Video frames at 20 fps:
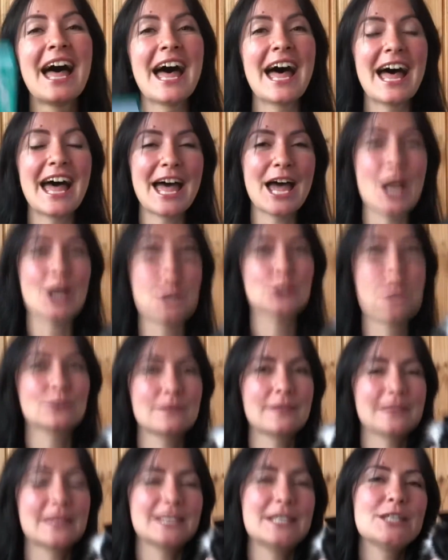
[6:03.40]
and
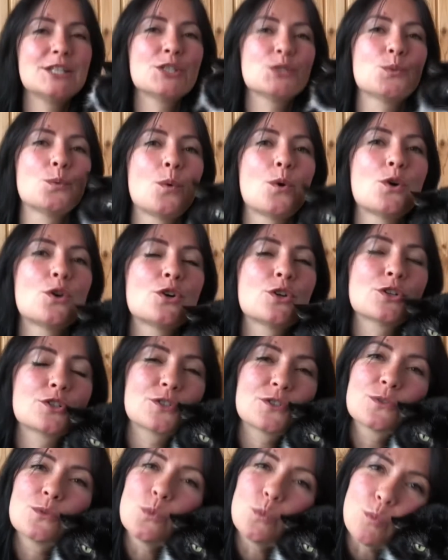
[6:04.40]
this
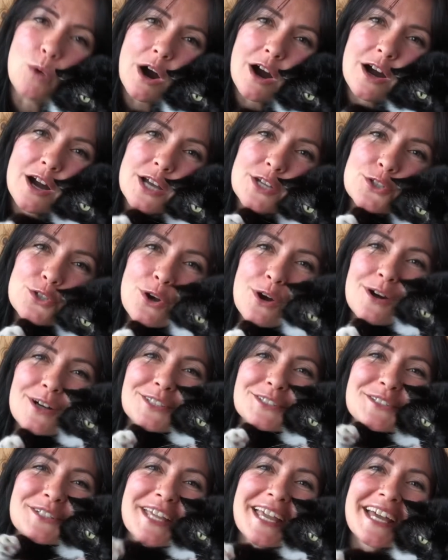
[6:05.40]
was wise
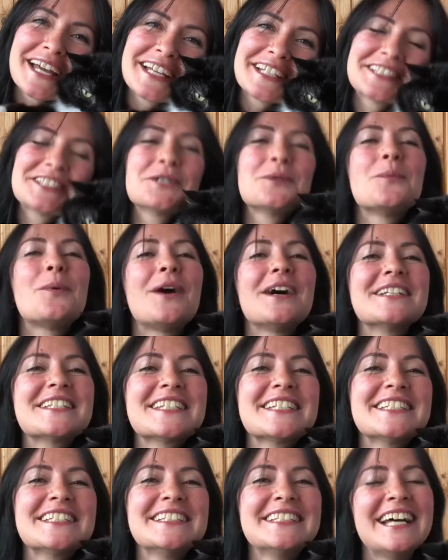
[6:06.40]
old Cat
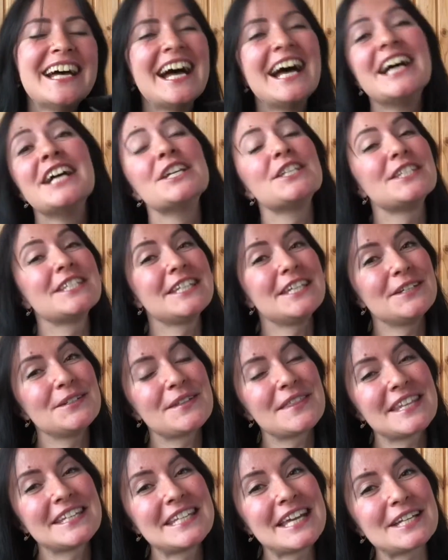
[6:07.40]
Watson. See you
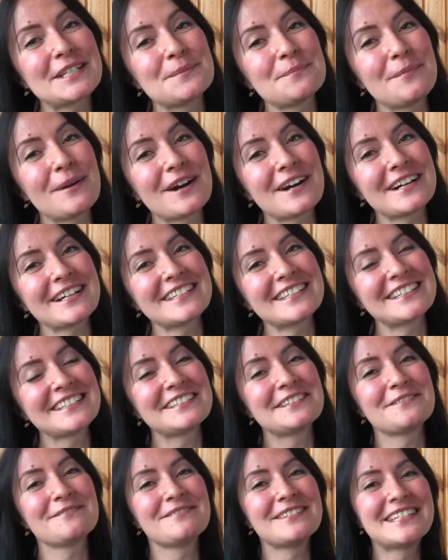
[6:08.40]
in the next part.
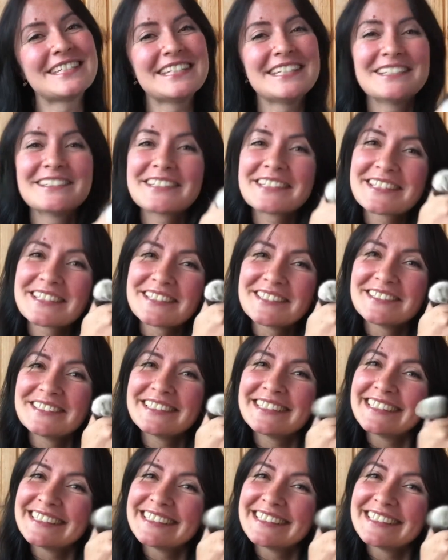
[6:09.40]
See you soon.